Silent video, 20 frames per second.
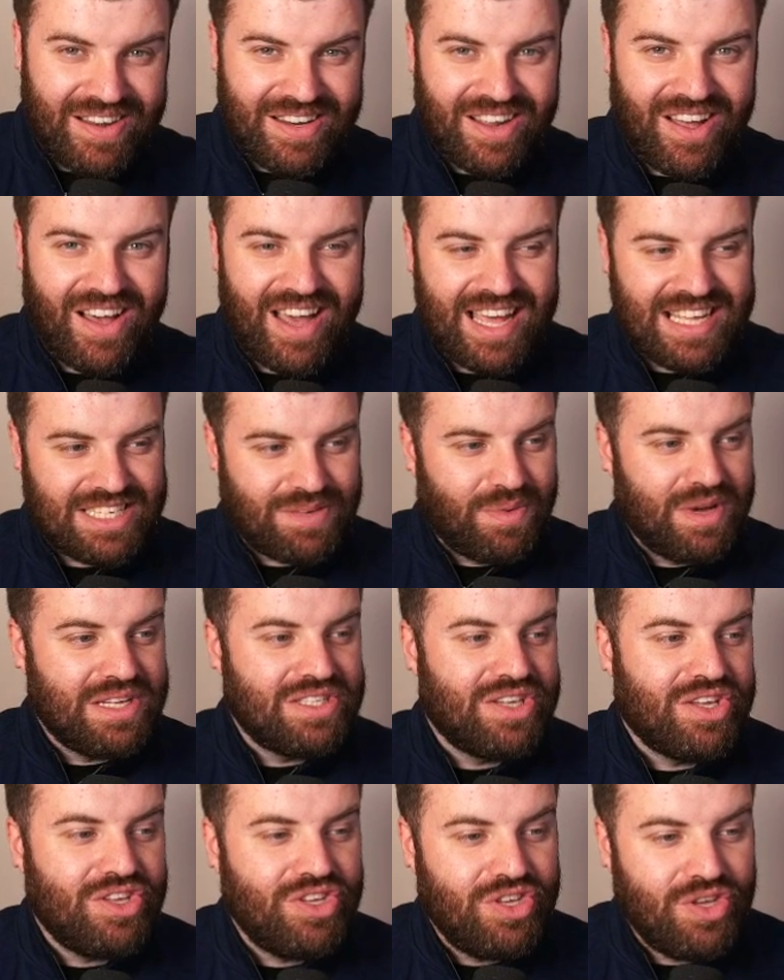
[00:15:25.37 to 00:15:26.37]
Guys, I want
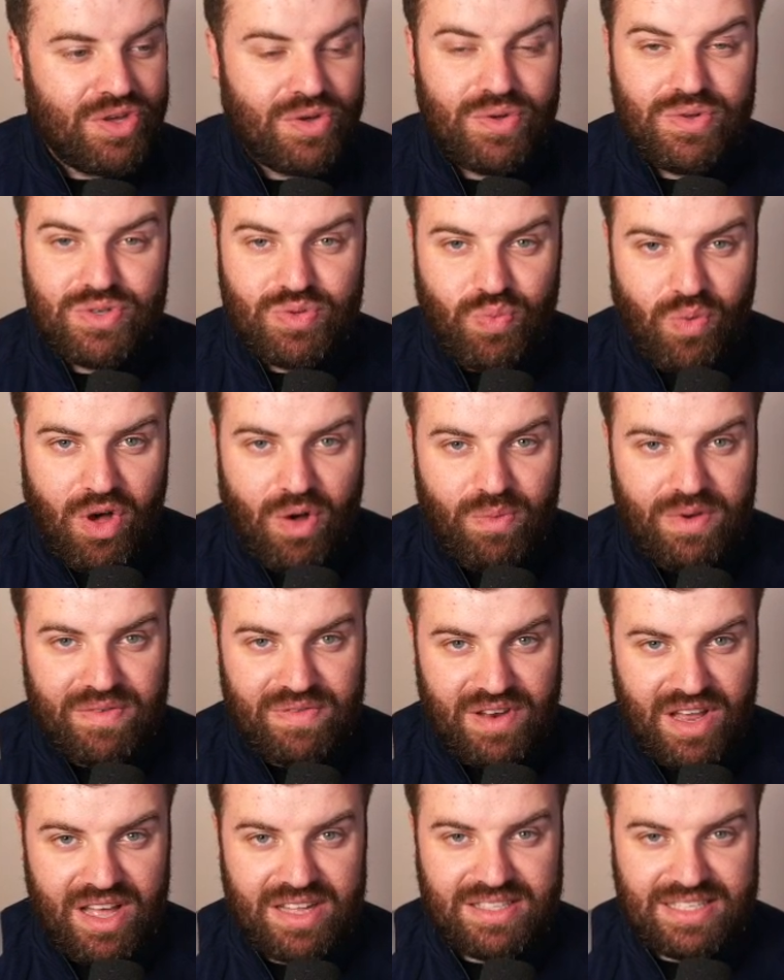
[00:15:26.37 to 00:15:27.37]
you to use what we've
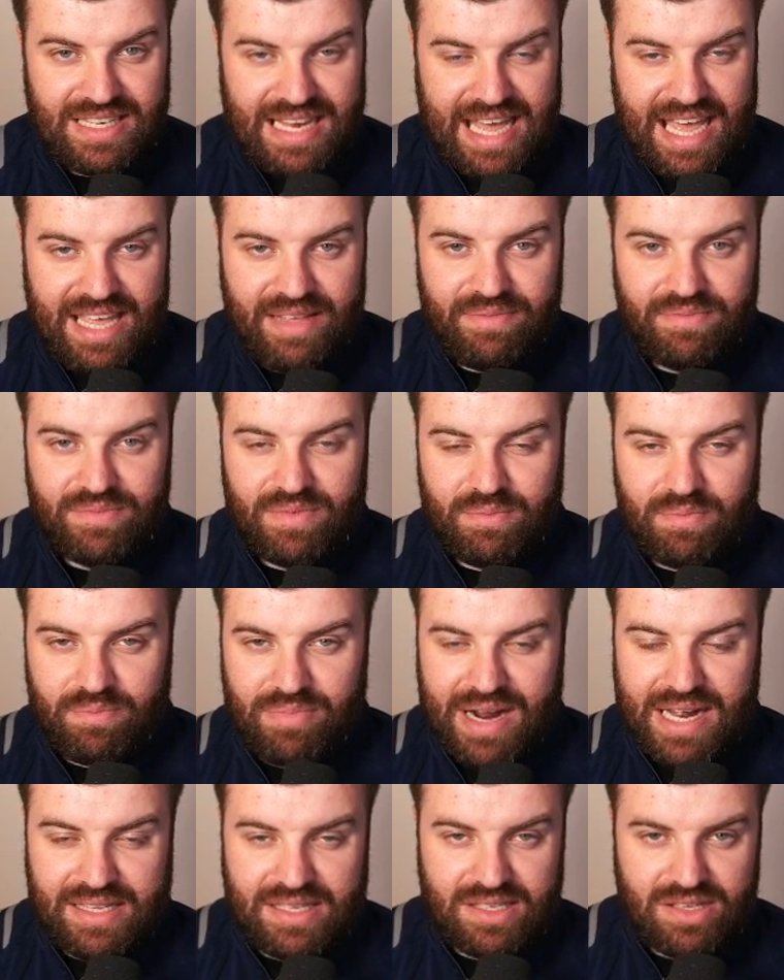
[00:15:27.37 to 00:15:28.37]
learned today,
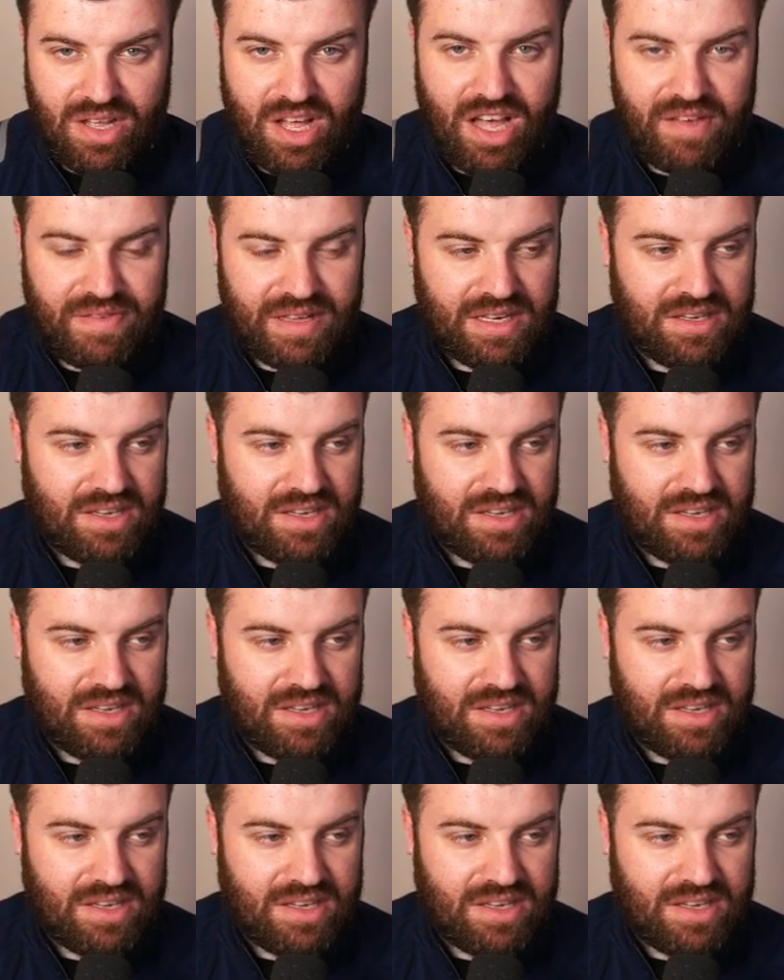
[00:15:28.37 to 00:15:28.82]
practice halving and